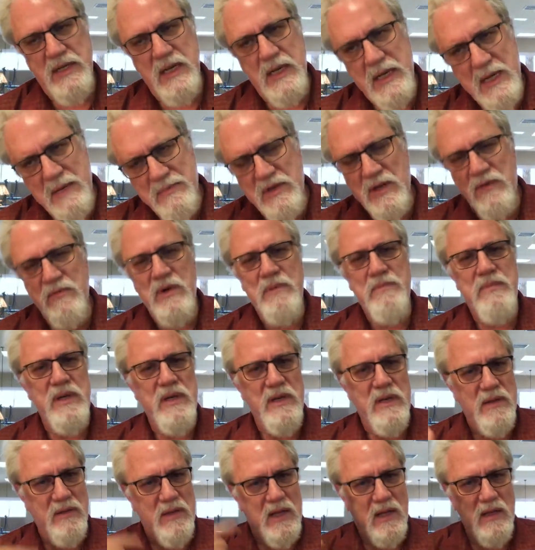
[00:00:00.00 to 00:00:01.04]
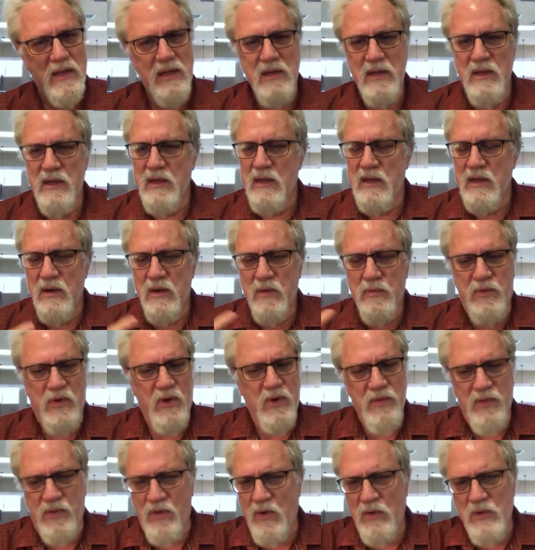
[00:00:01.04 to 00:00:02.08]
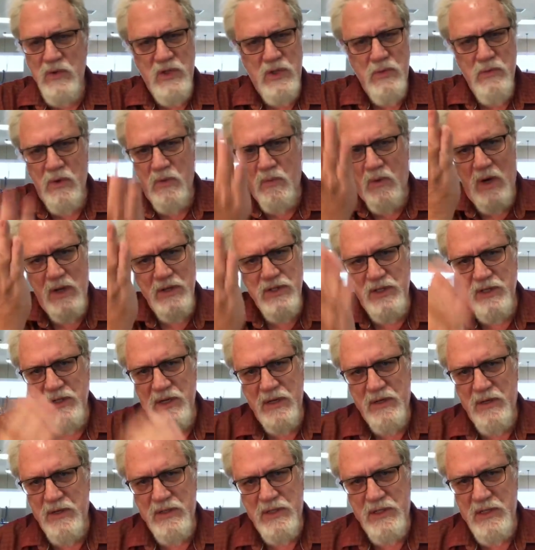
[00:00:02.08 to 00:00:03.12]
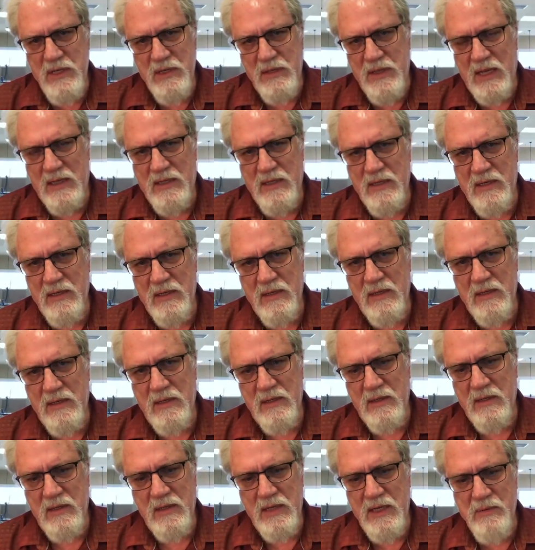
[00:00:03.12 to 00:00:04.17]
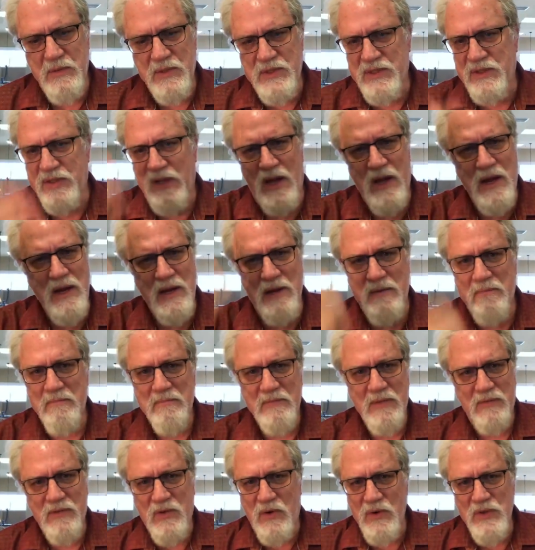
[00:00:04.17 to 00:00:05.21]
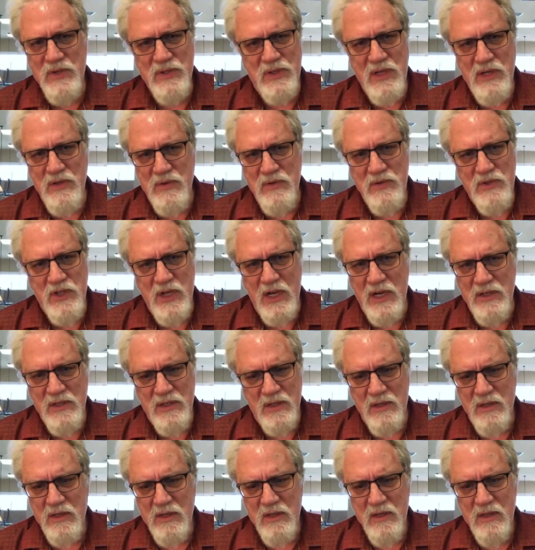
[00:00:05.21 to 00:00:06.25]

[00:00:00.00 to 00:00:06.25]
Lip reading: He kept on repeating that. For those who were watching it could see that he was lying. Of course they do change it.